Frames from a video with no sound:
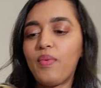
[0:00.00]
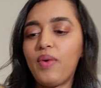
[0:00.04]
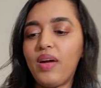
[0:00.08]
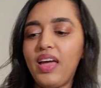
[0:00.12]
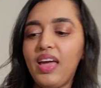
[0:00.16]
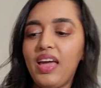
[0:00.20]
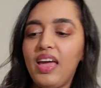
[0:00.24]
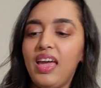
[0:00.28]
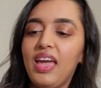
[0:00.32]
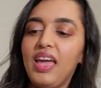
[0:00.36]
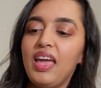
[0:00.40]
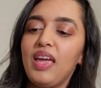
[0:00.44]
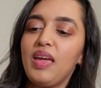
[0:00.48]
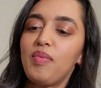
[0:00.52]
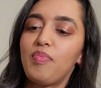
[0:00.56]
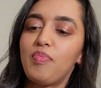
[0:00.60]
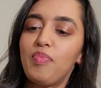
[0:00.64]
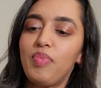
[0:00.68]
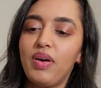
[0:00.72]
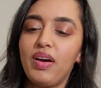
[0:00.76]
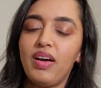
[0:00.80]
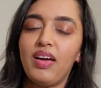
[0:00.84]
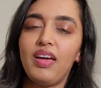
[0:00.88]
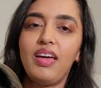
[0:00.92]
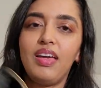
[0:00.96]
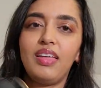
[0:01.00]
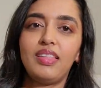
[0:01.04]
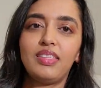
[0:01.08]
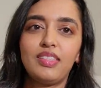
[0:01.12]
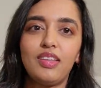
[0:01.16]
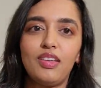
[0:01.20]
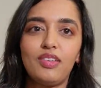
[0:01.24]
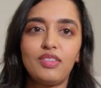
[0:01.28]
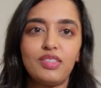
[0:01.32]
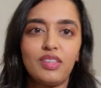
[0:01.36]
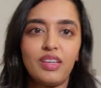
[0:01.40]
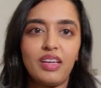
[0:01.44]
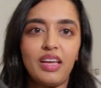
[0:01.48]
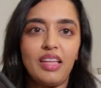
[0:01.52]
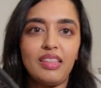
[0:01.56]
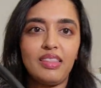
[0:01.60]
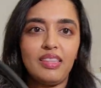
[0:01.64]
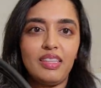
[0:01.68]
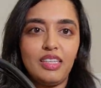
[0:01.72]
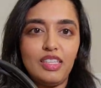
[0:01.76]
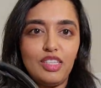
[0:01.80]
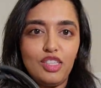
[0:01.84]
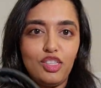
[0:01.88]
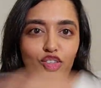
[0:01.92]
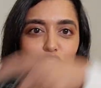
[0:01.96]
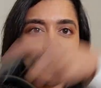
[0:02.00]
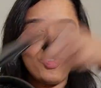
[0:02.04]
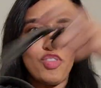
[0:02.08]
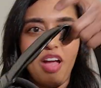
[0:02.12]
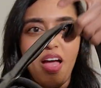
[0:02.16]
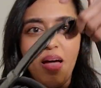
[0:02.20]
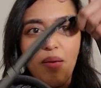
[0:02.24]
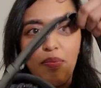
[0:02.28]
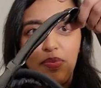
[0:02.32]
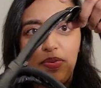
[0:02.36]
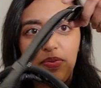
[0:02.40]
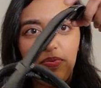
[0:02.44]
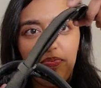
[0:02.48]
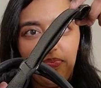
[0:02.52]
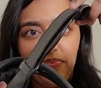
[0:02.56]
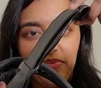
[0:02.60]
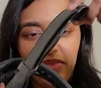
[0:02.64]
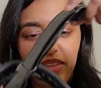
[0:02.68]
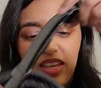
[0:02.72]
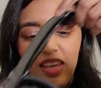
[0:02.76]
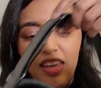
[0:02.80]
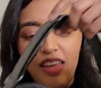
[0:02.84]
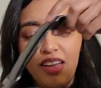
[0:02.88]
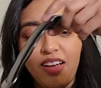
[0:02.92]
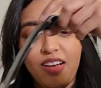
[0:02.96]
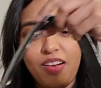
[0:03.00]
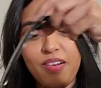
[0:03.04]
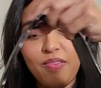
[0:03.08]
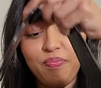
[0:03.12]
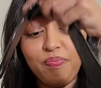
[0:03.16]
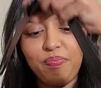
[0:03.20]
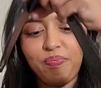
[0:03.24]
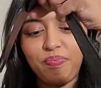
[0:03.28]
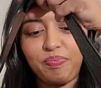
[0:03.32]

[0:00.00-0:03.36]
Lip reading: way, but it's also got the strap here.